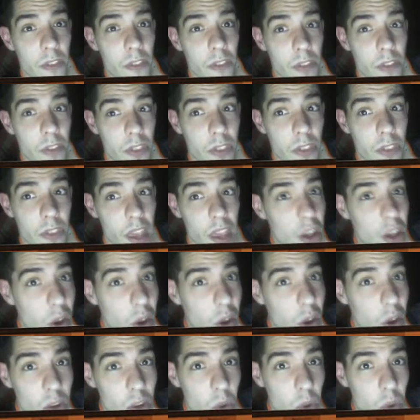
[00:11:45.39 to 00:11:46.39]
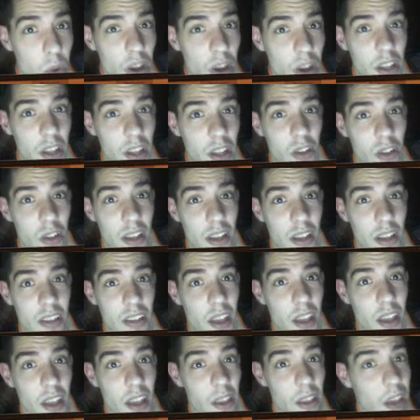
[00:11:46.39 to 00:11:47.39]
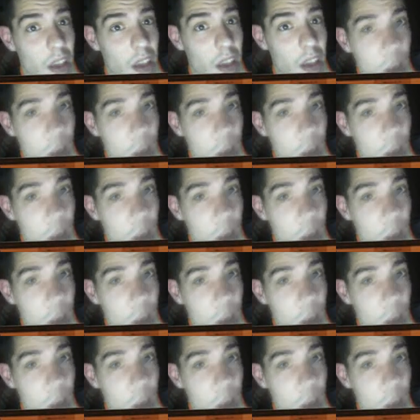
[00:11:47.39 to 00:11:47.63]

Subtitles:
then going to work at nights and then coming